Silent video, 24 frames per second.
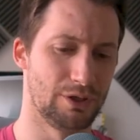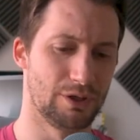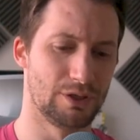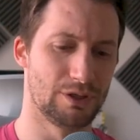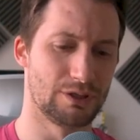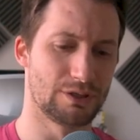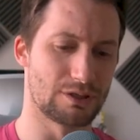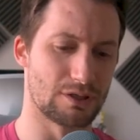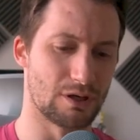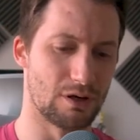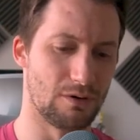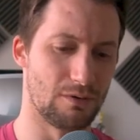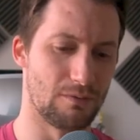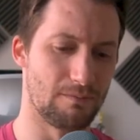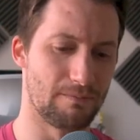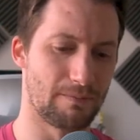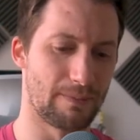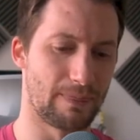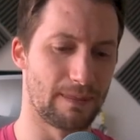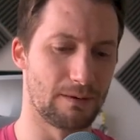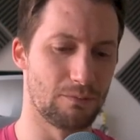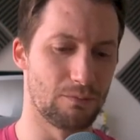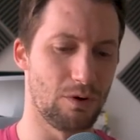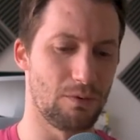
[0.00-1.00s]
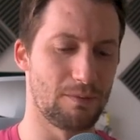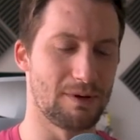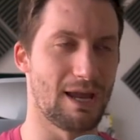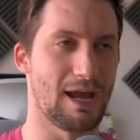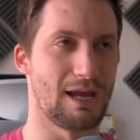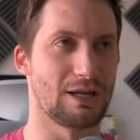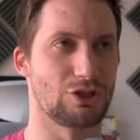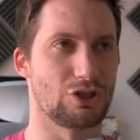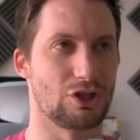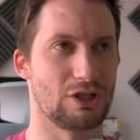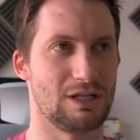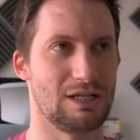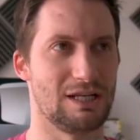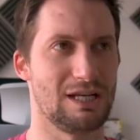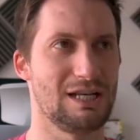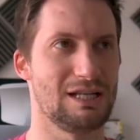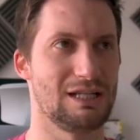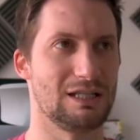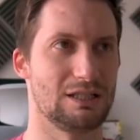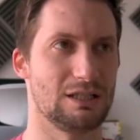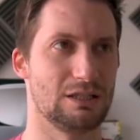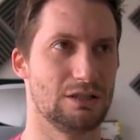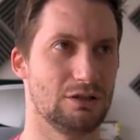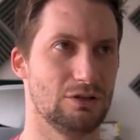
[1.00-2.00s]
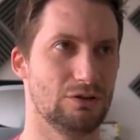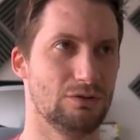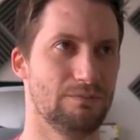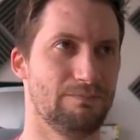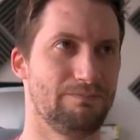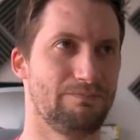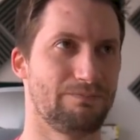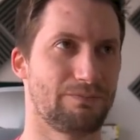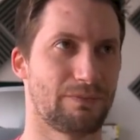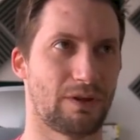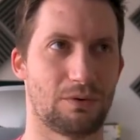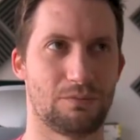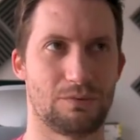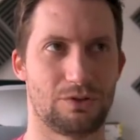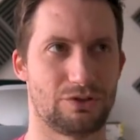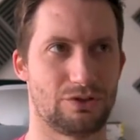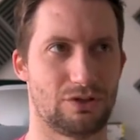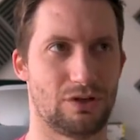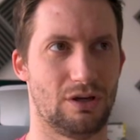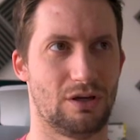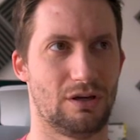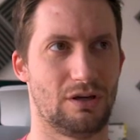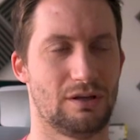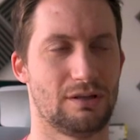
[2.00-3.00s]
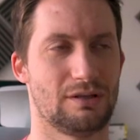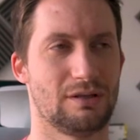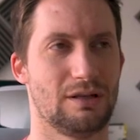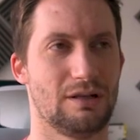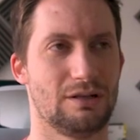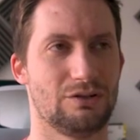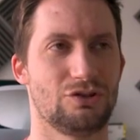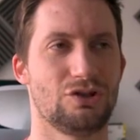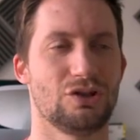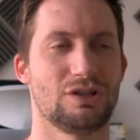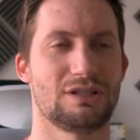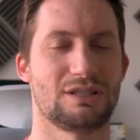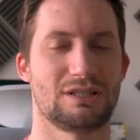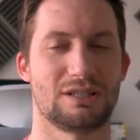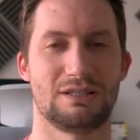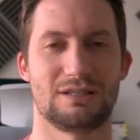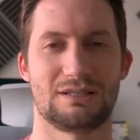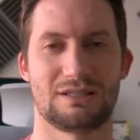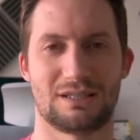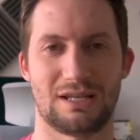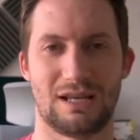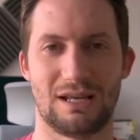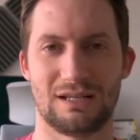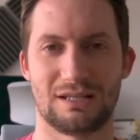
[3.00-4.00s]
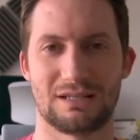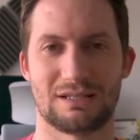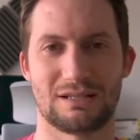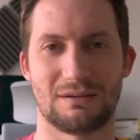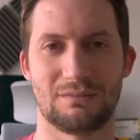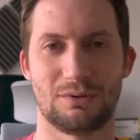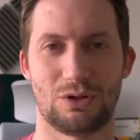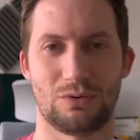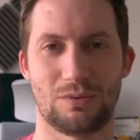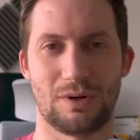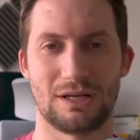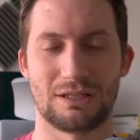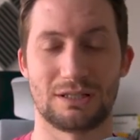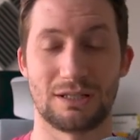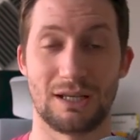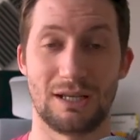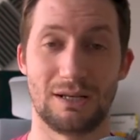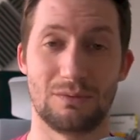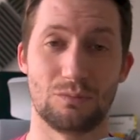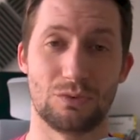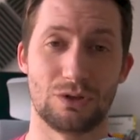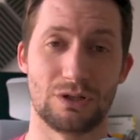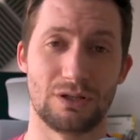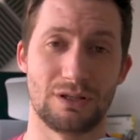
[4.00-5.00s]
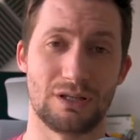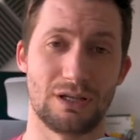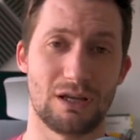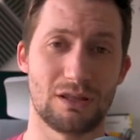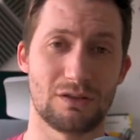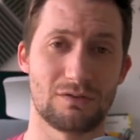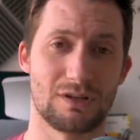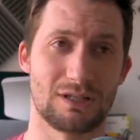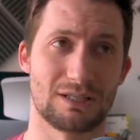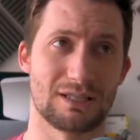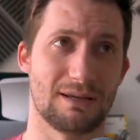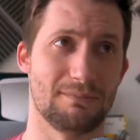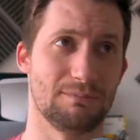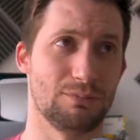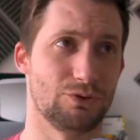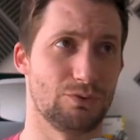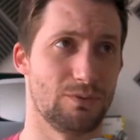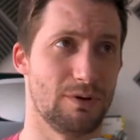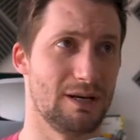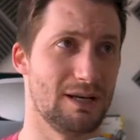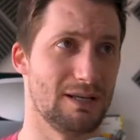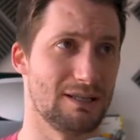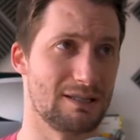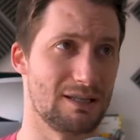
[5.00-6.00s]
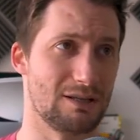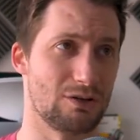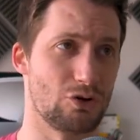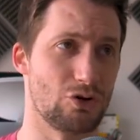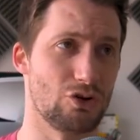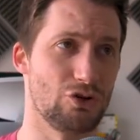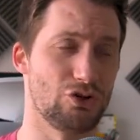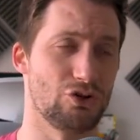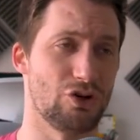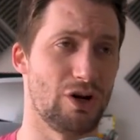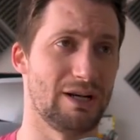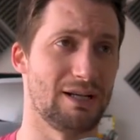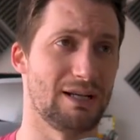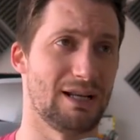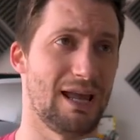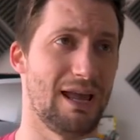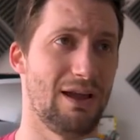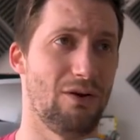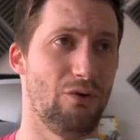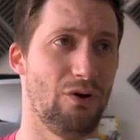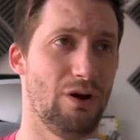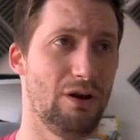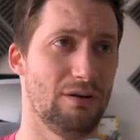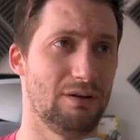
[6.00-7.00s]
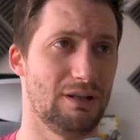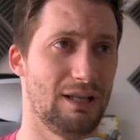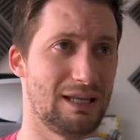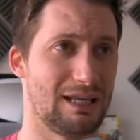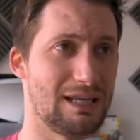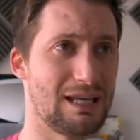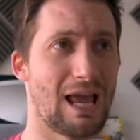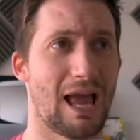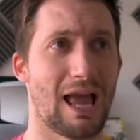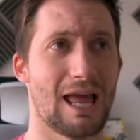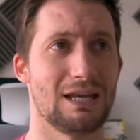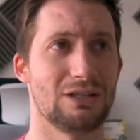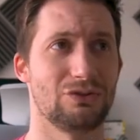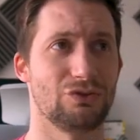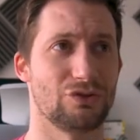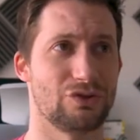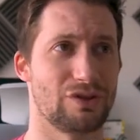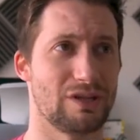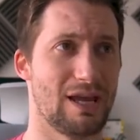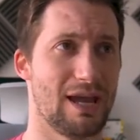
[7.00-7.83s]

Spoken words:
So what we actually needed to do was to just, in a similar way to in one of the other examples where he has the contract error, like he handles the